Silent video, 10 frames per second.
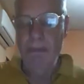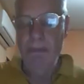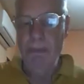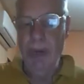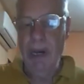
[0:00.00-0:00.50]

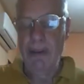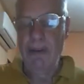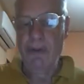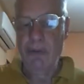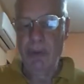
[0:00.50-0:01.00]
paths
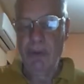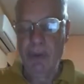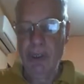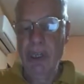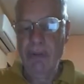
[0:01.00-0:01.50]
from S to
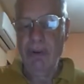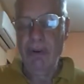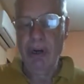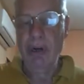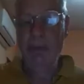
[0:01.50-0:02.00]
T have a
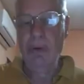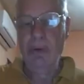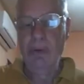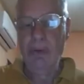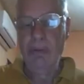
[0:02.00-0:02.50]

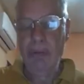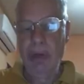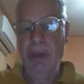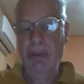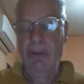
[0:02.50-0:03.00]
rainbow
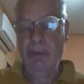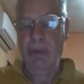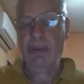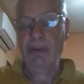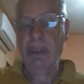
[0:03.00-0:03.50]
path from
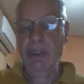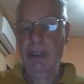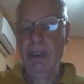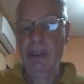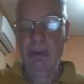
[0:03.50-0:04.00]
S to T.
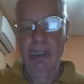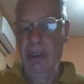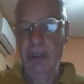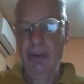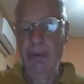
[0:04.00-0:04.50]

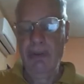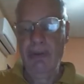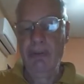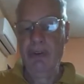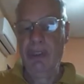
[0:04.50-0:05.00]
We
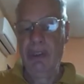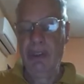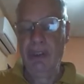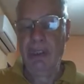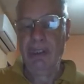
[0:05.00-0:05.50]
even proved it.
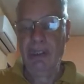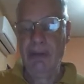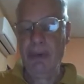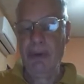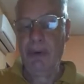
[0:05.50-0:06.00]
That's a
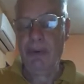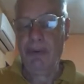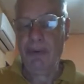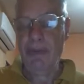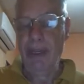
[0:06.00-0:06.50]
simple proof
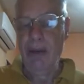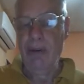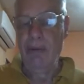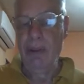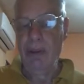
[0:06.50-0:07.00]

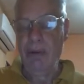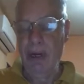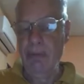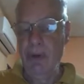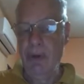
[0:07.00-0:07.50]
with the
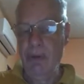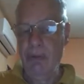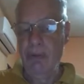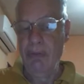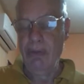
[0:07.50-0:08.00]

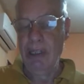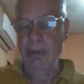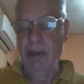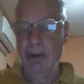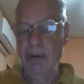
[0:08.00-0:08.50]

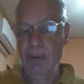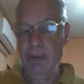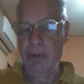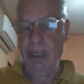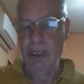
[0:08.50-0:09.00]
maximal rainbow
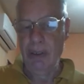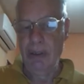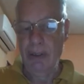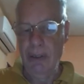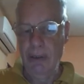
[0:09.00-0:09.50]
tree.
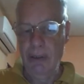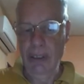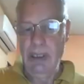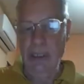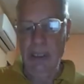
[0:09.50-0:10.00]

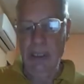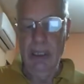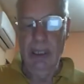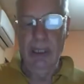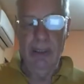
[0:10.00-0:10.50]
Okay,
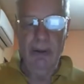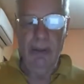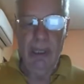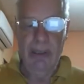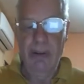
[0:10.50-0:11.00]
so
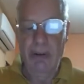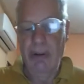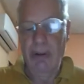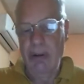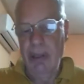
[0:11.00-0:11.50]
that's the
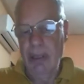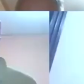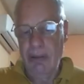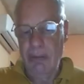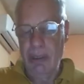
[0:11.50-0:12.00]
corollary that
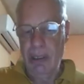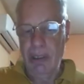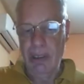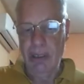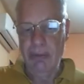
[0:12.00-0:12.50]
we
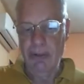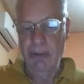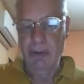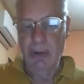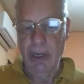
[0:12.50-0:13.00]
said
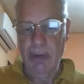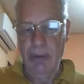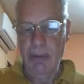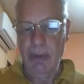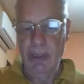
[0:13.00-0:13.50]
before, and
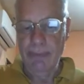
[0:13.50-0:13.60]
that's fine.